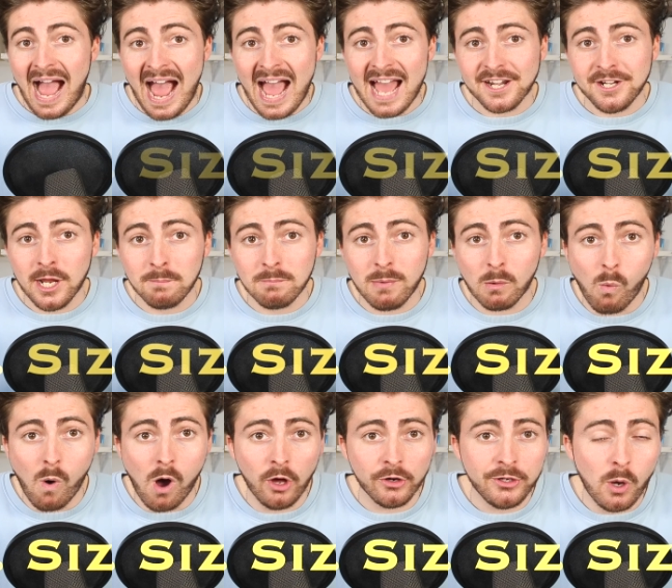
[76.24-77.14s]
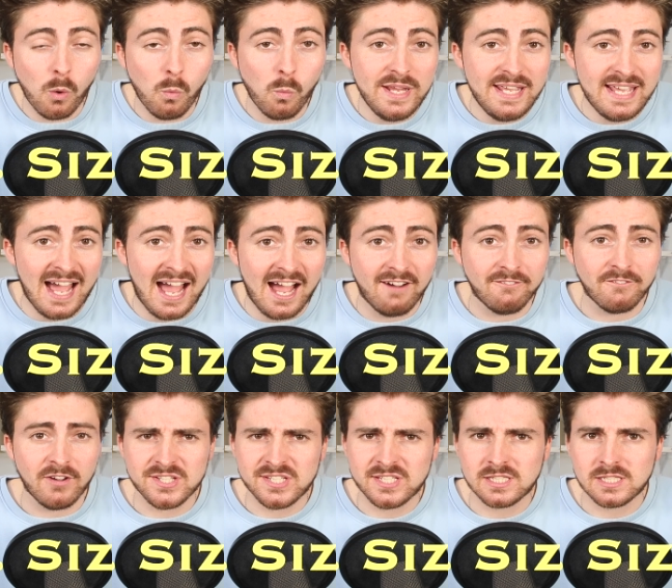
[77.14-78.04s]
At number one, we
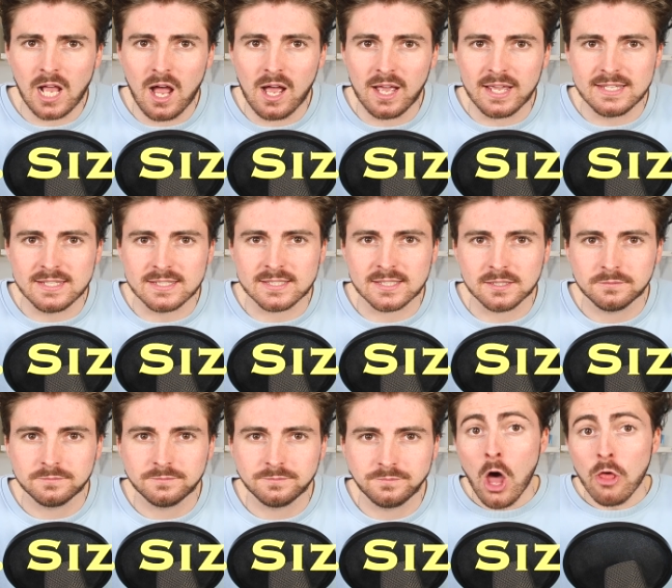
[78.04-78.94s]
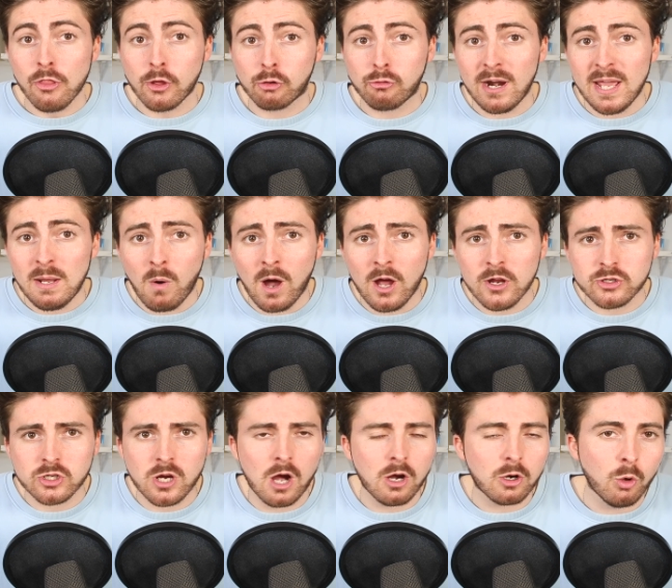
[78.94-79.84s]
have size. The great white
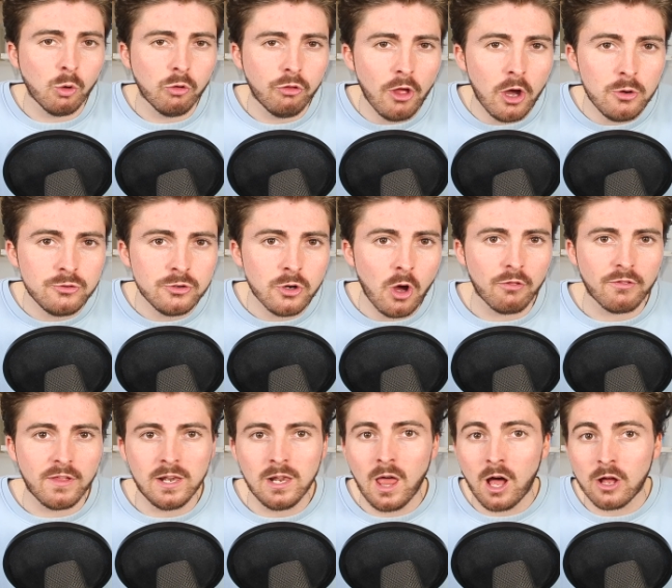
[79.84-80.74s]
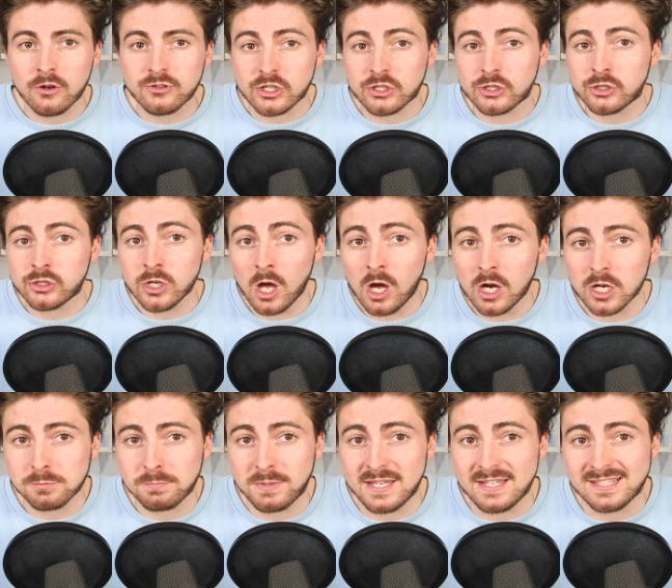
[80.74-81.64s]
shark, although not the largest
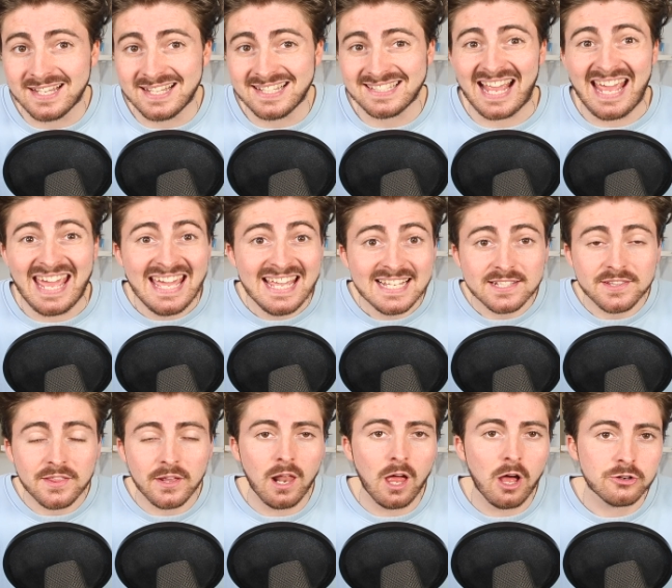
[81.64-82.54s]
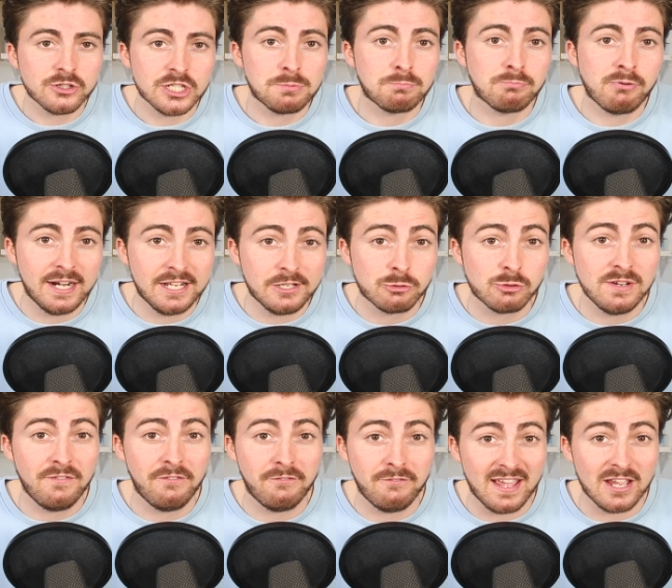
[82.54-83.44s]
shark species, is the largest
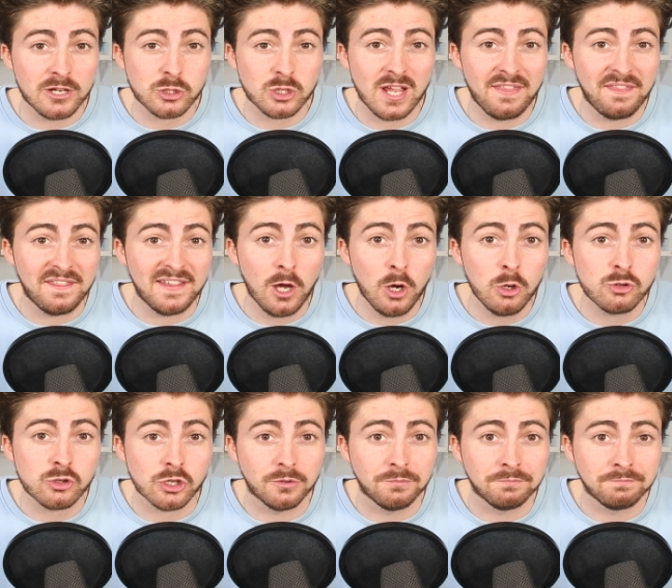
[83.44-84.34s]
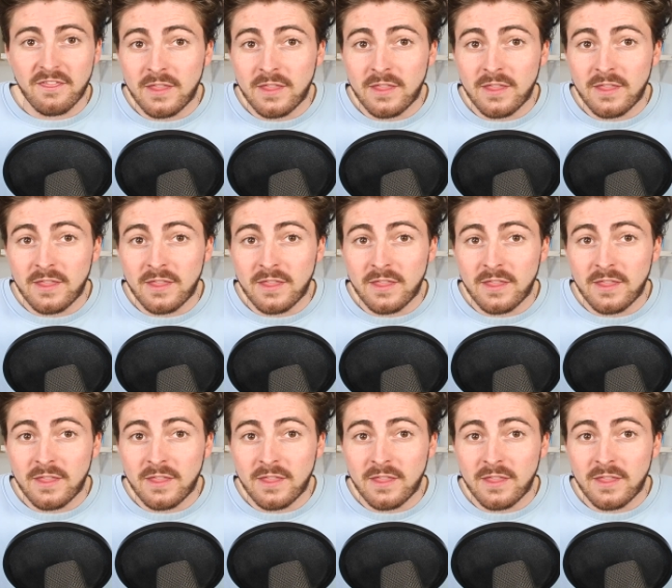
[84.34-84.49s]
predatory fish in the ocean.